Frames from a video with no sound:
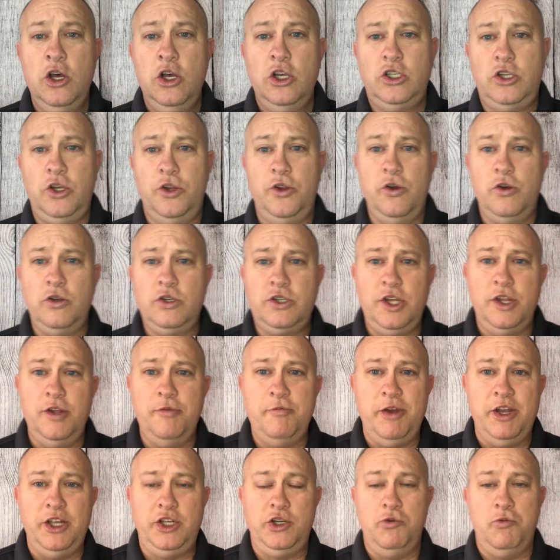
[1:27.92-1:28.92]
So those are the
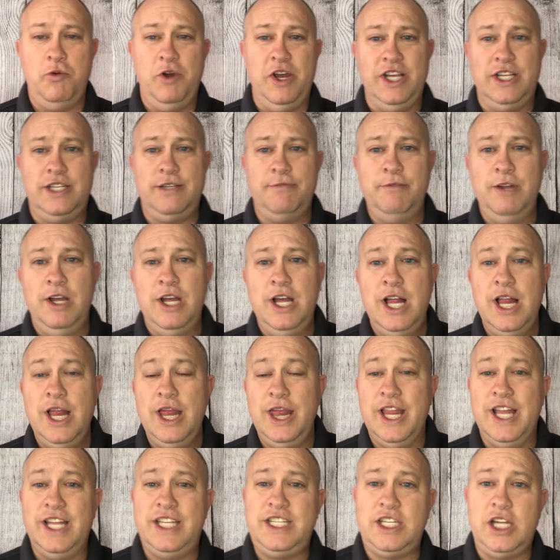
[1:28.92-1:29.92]
major ways.
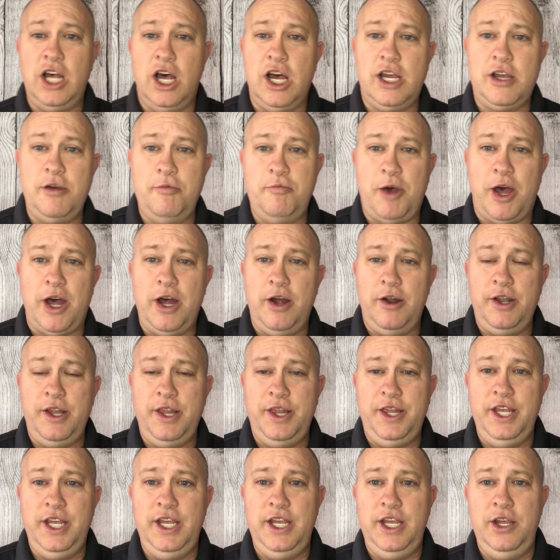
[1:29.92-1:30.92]
Let's talk
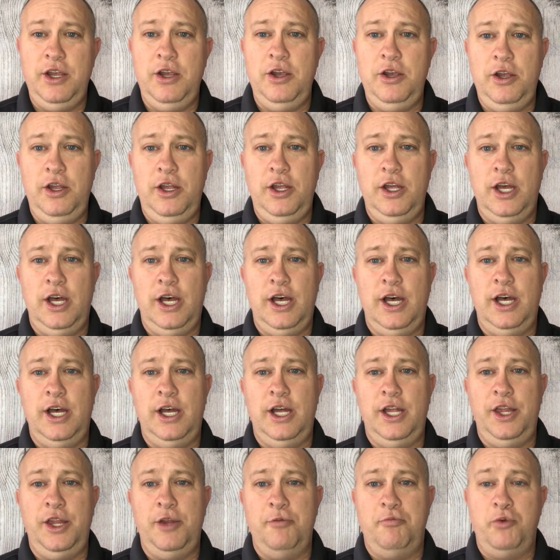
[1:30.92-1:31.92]
about the
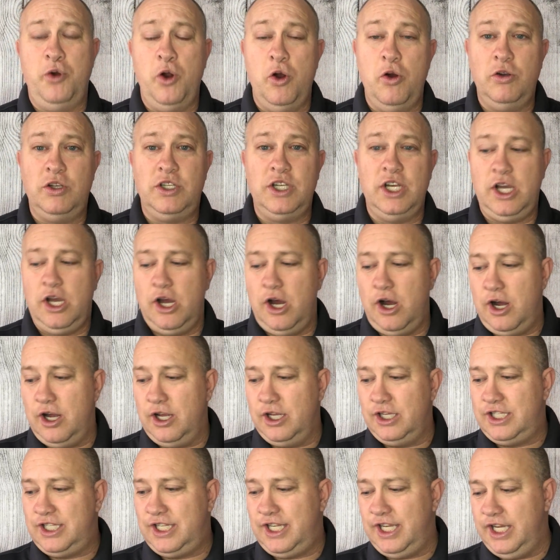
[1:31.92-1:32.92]
pros and
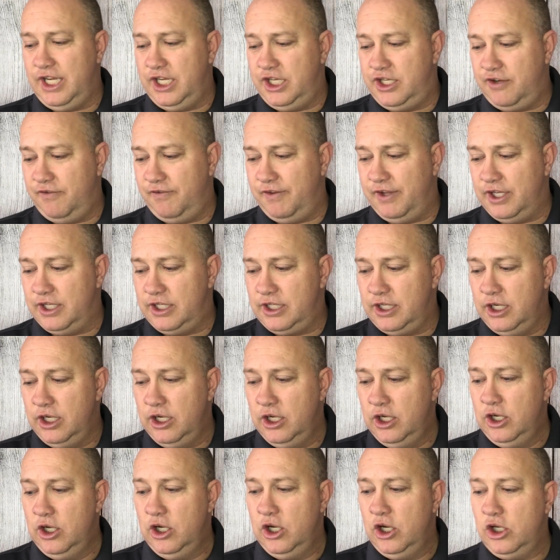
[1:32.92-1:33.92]
cons to each of these.
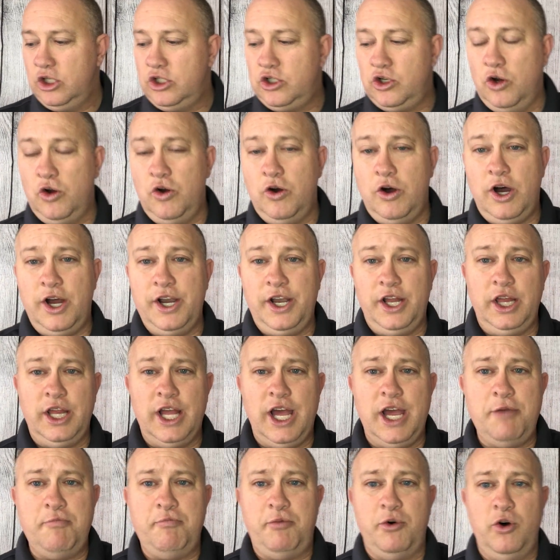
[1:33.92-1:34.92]
So on a
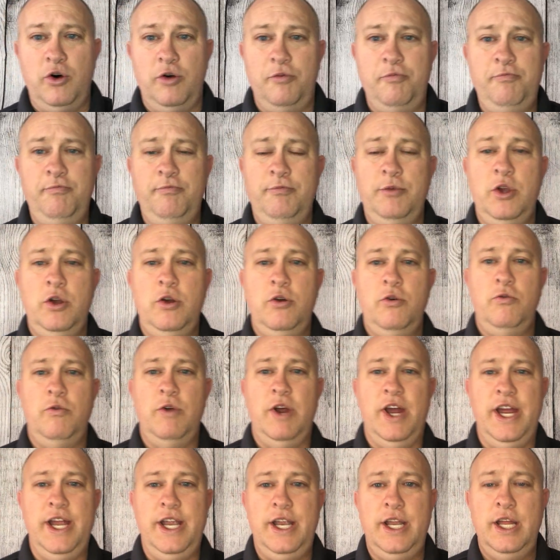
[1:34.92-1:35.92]
light bulb,
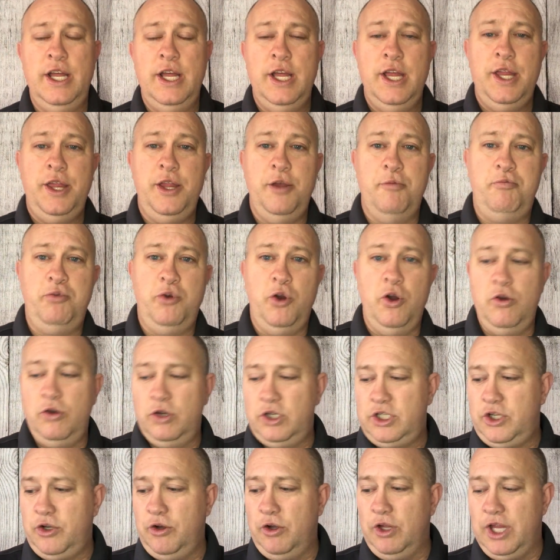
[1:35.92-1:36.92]
right, the
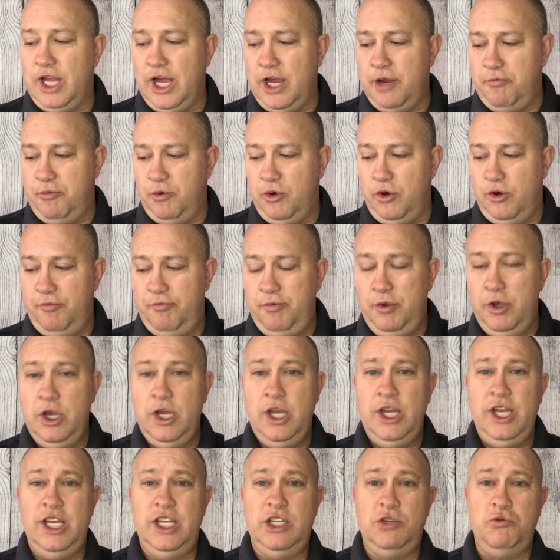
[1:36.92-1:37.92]
pros to a light bulb
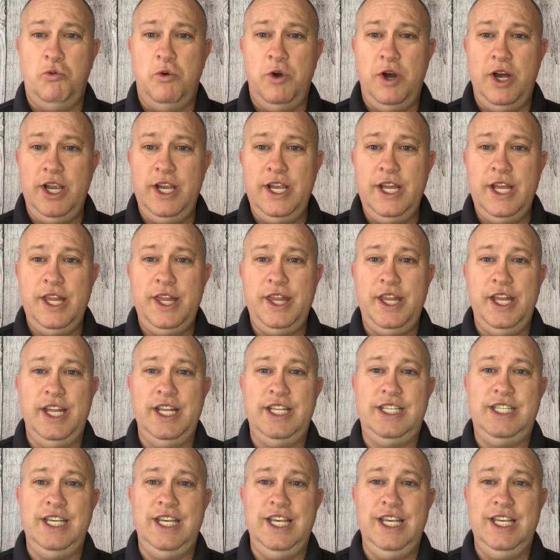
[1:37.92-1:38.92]
is one, that
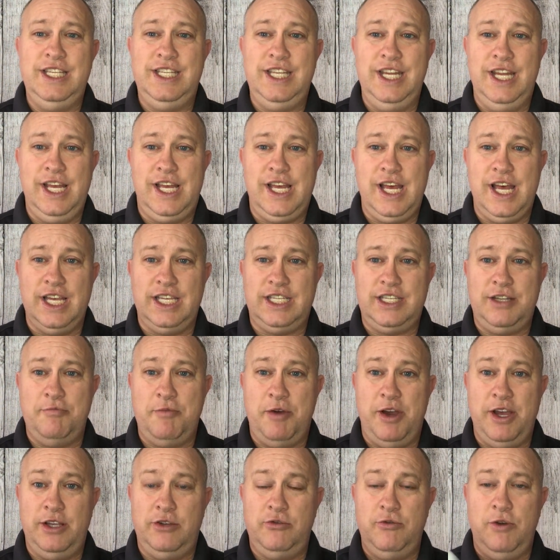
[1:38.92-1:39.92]
it's easy to
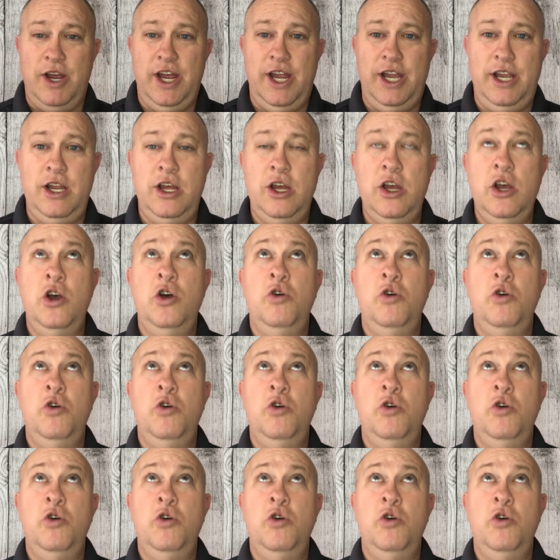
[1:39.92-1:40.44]
customize, right?